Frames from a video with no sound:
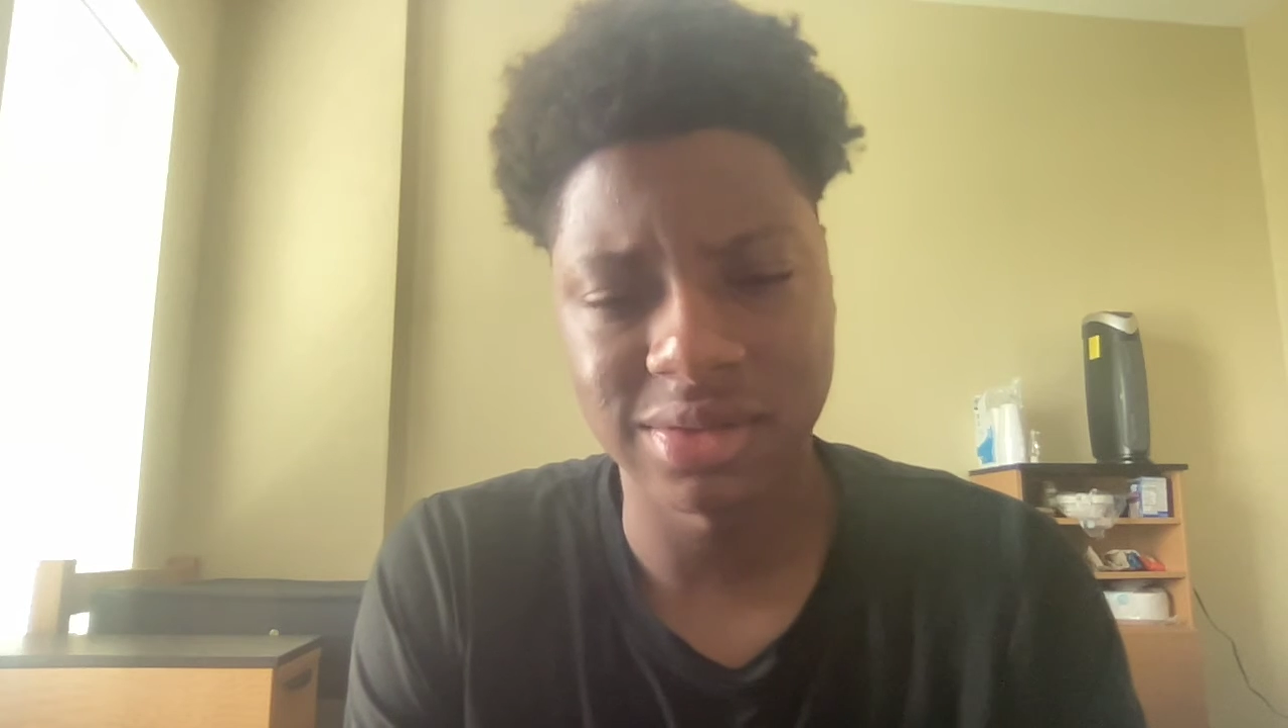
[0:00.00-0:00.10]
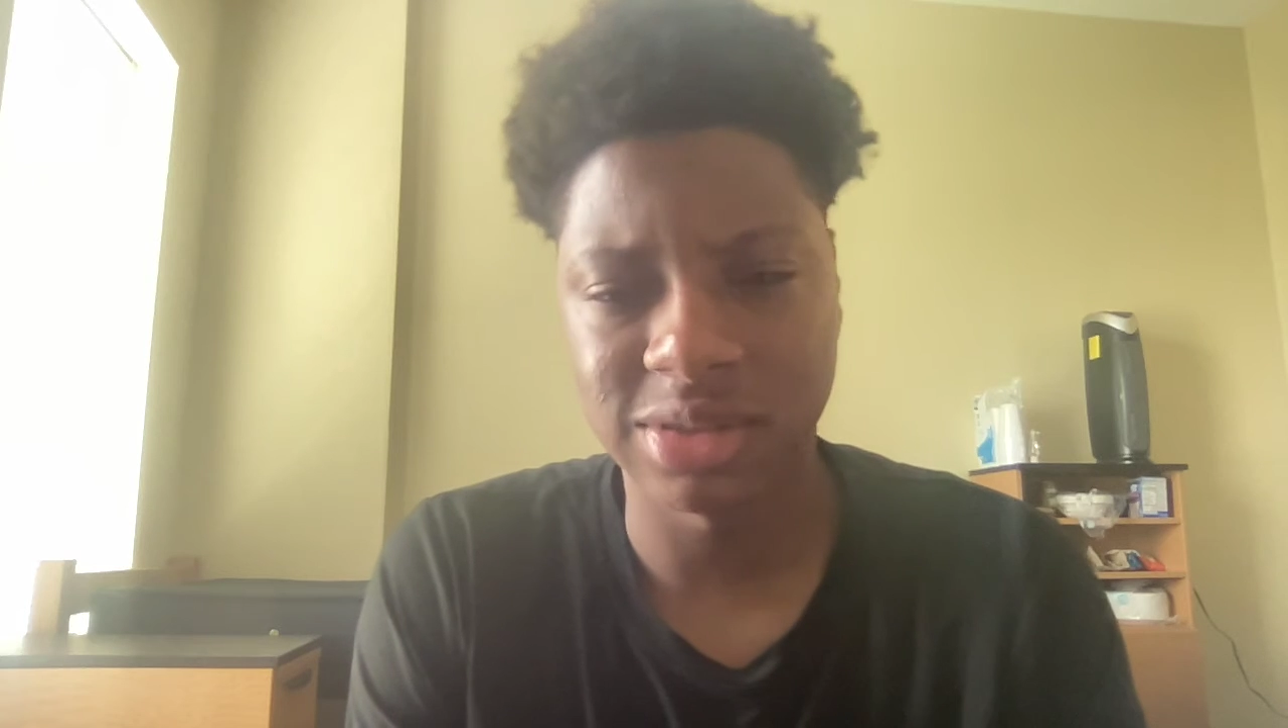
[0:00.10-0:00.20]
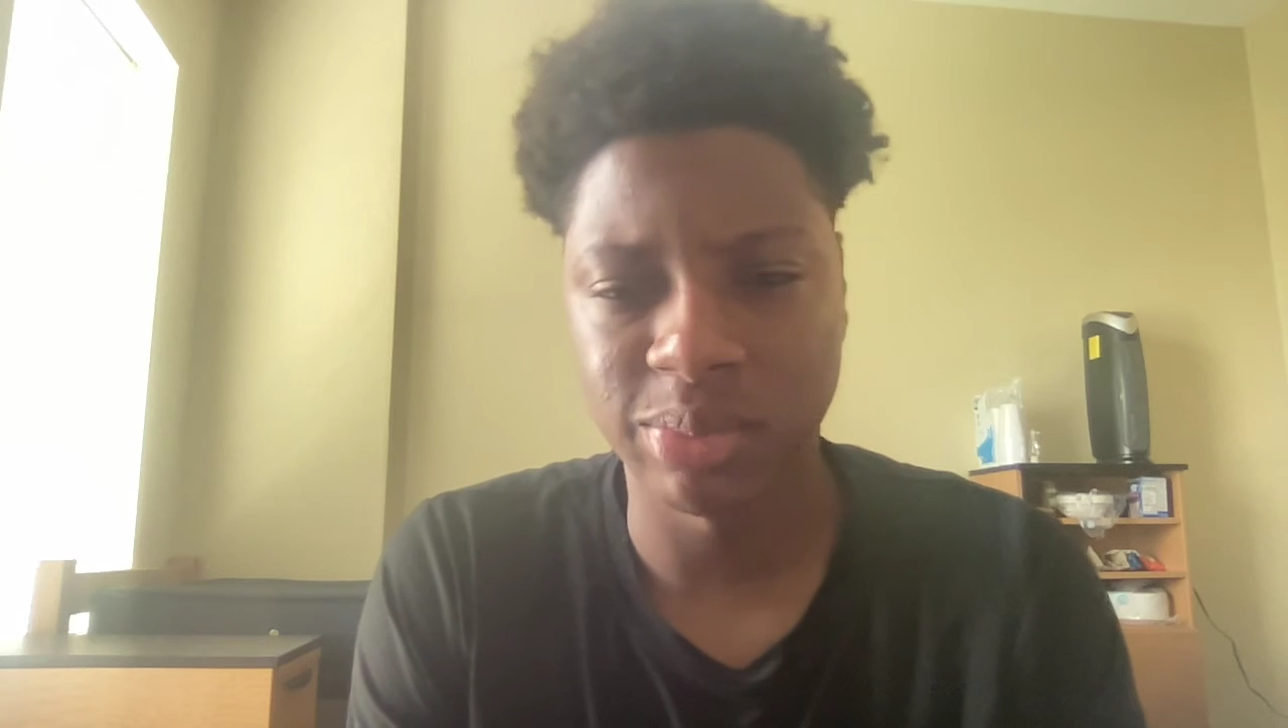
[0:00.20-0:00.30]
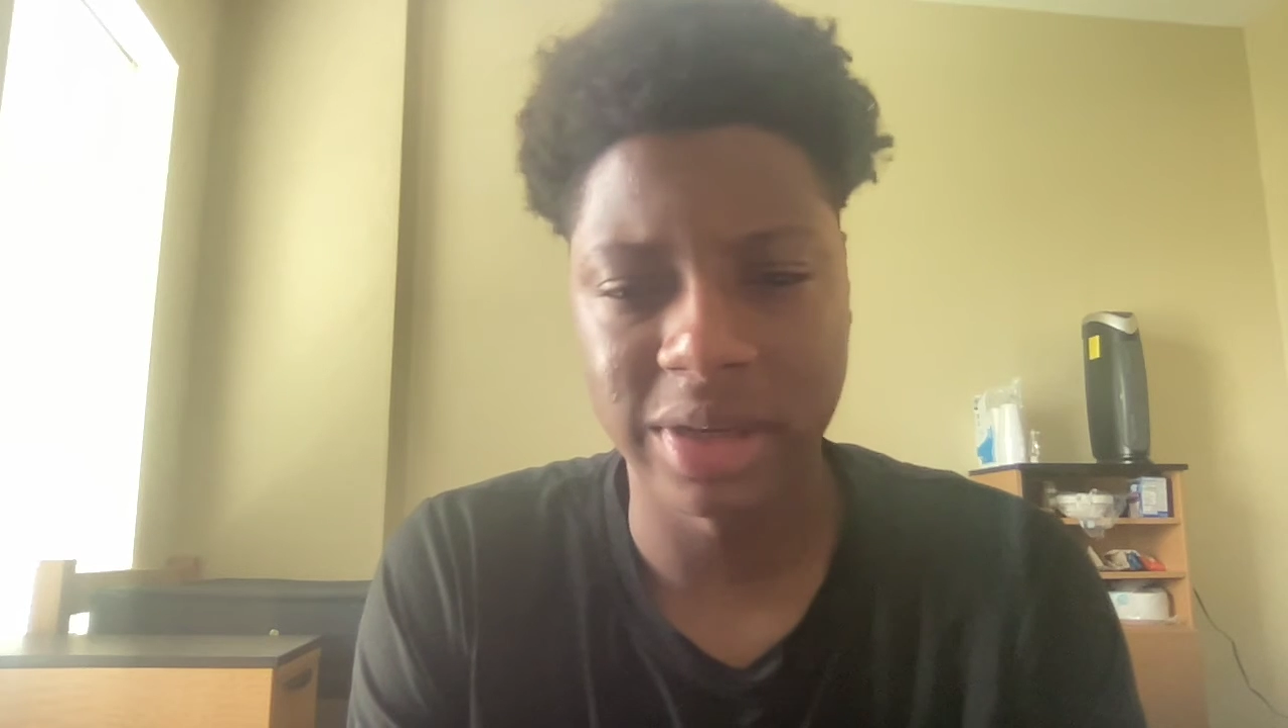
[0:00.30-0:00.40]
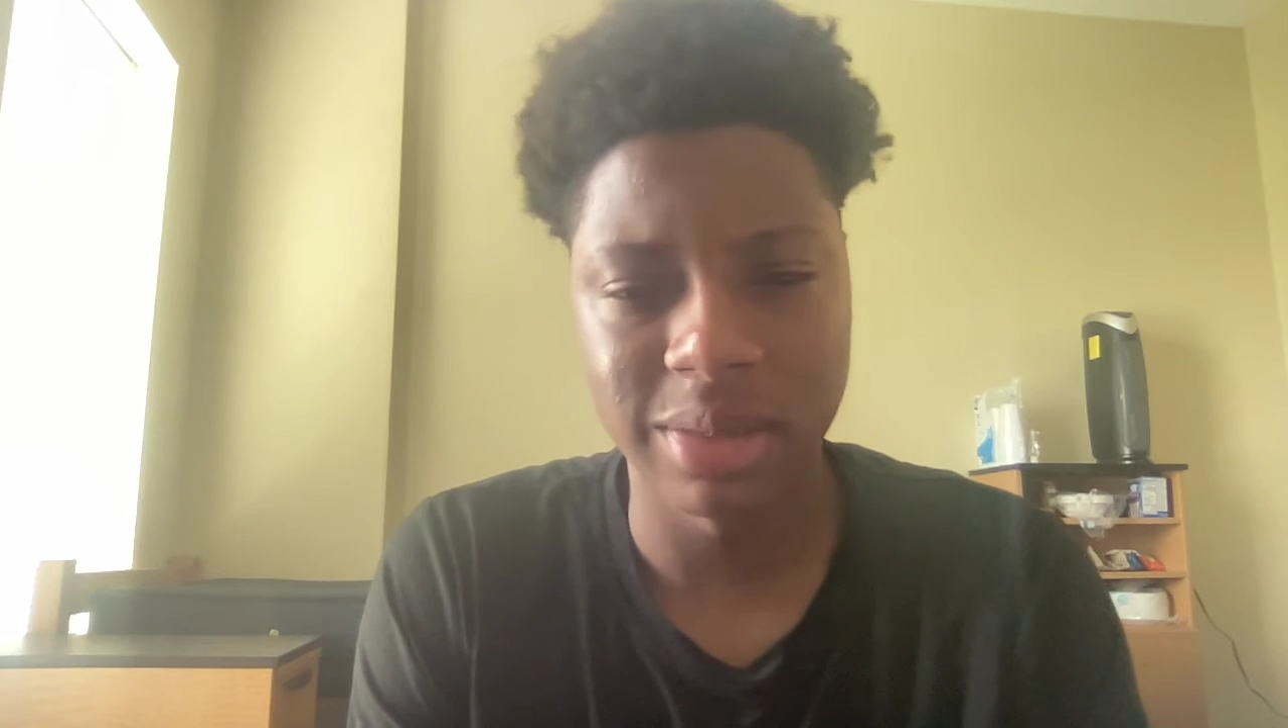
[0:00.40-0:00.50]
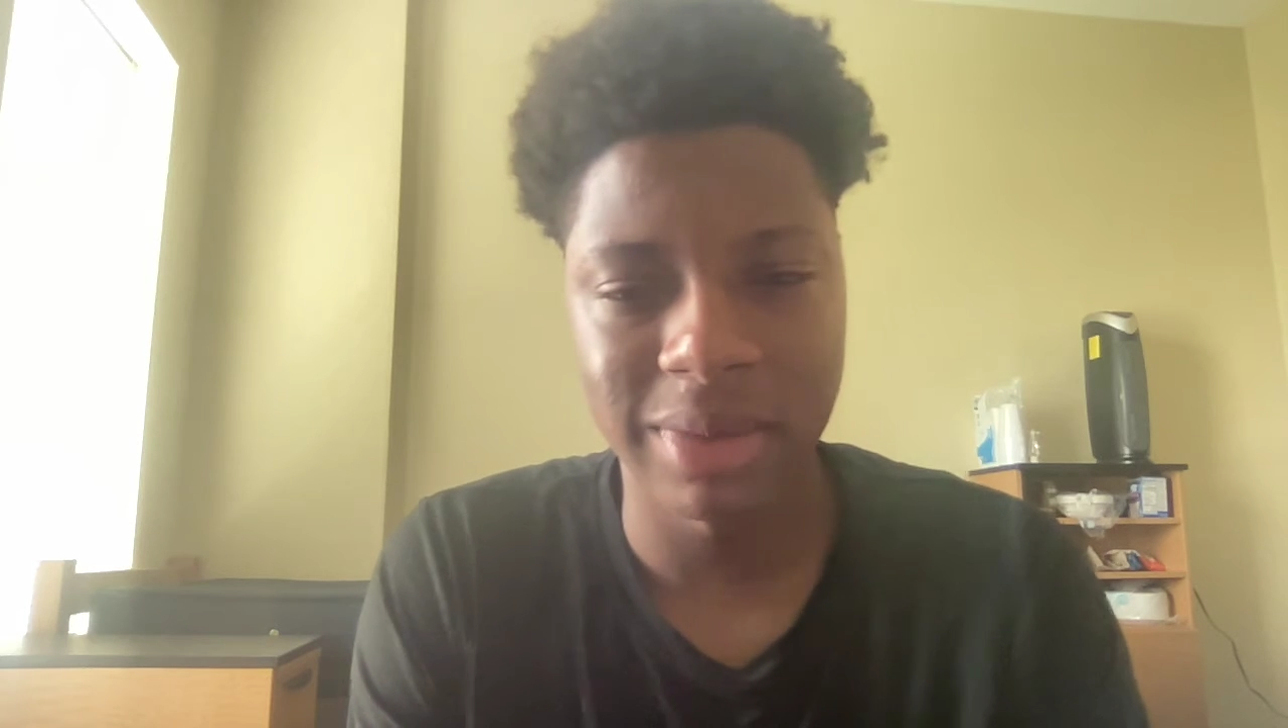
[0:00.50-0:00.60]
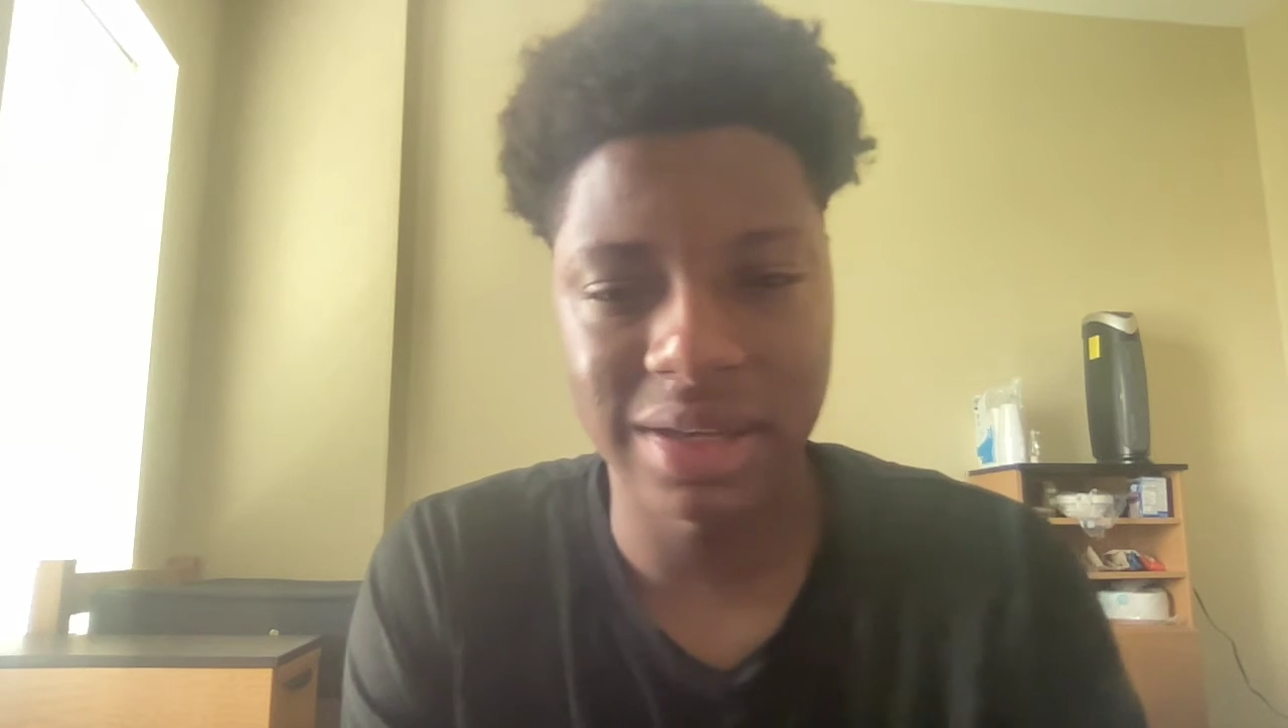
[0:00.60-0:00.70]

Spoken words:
spreading